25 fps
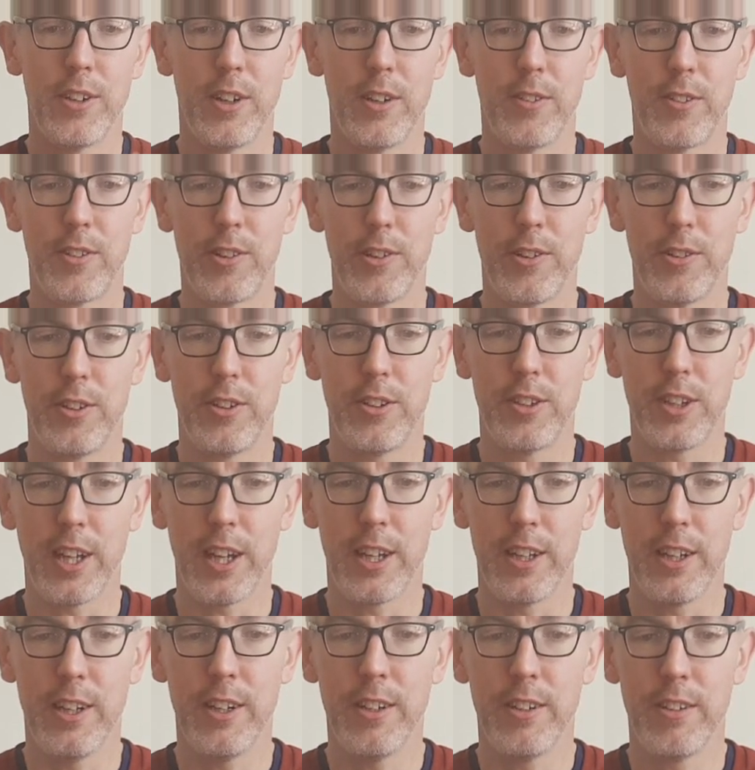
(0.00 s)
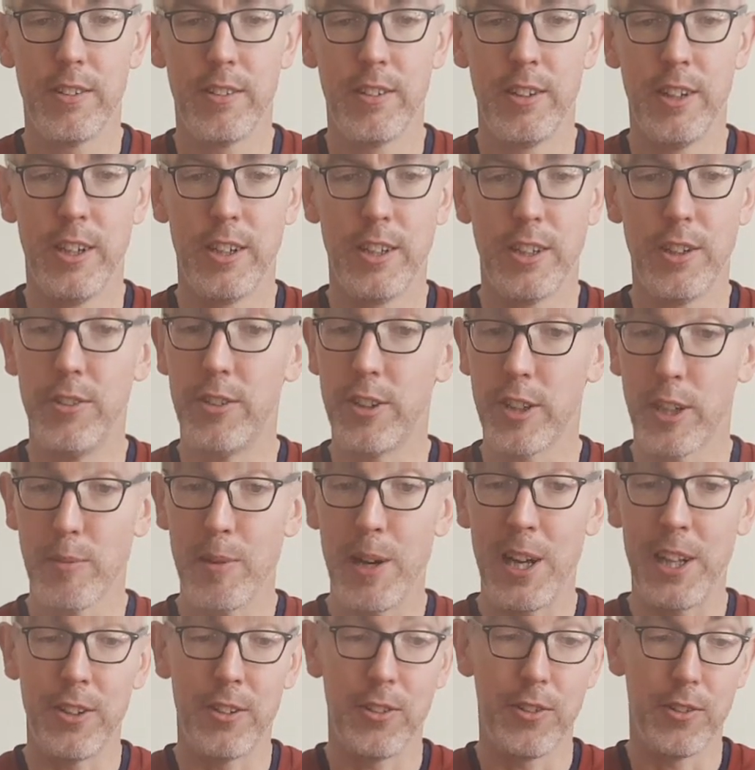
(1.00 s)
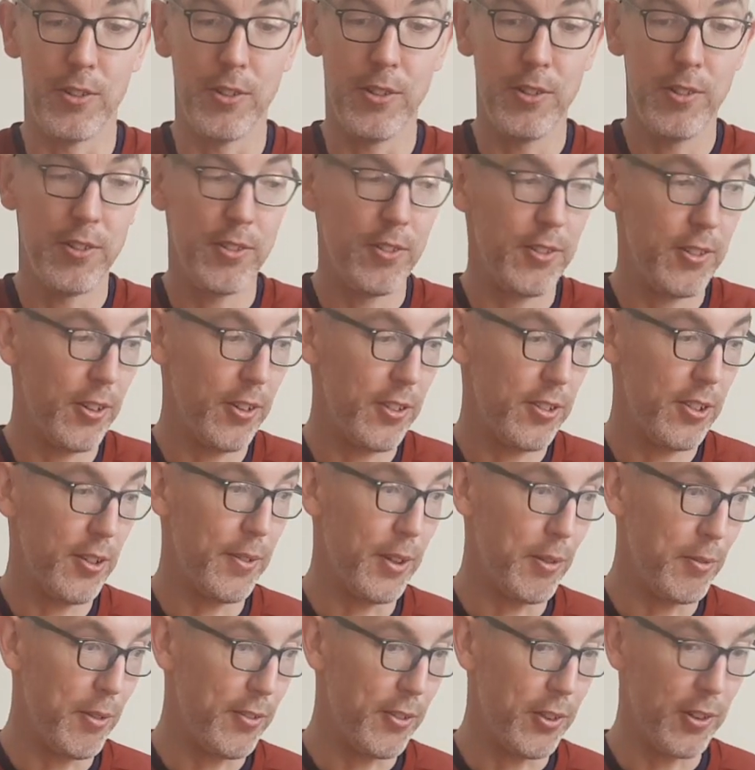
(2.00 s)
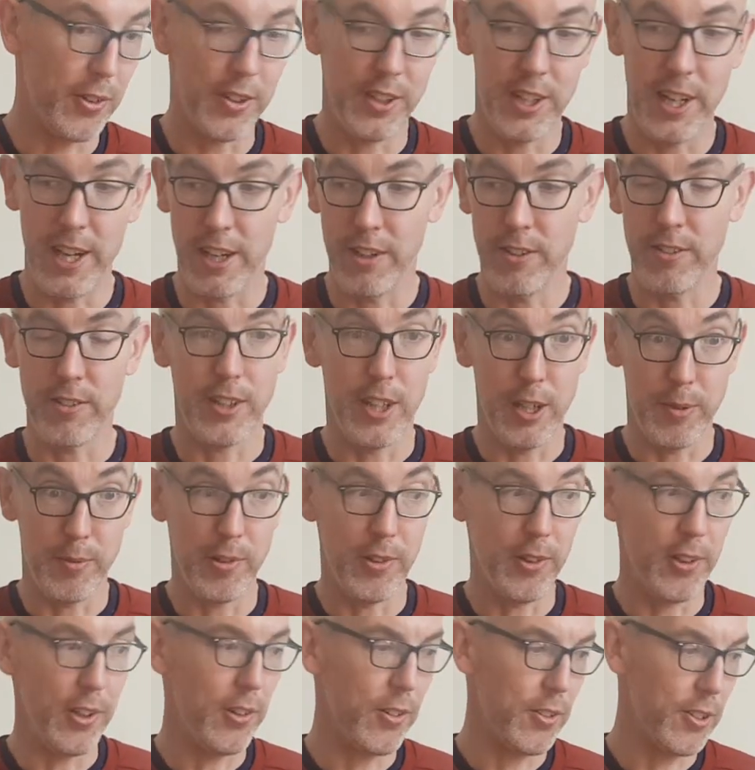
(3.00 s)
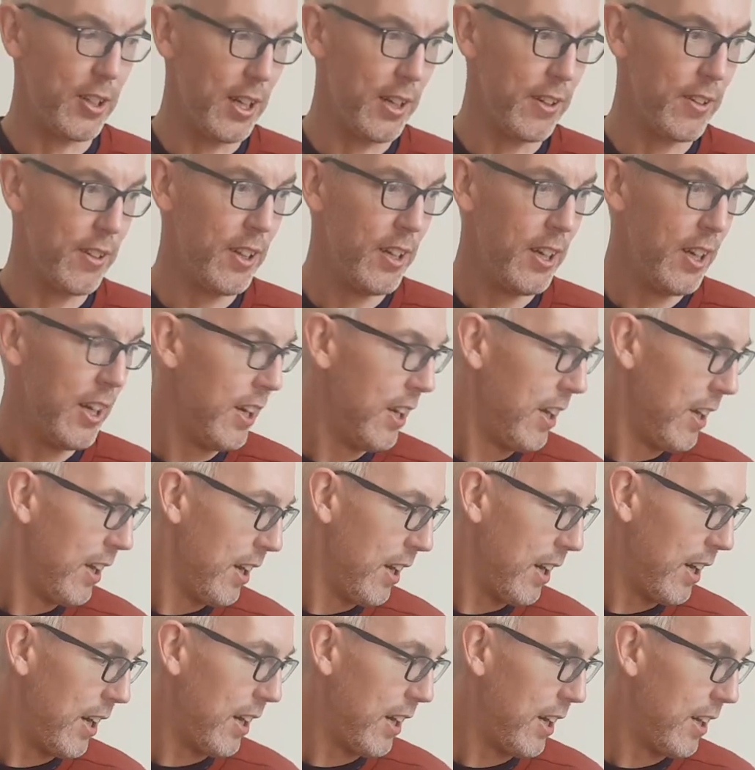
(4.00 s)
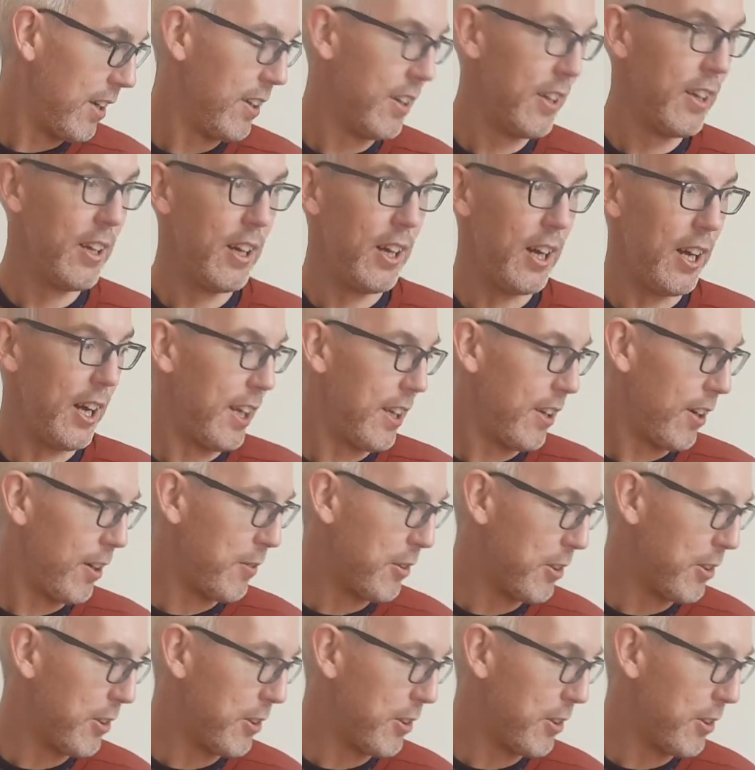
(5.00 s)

that I've slotted together using a bandsaw, not something we've got now, now we're on lockdown. Uh, and I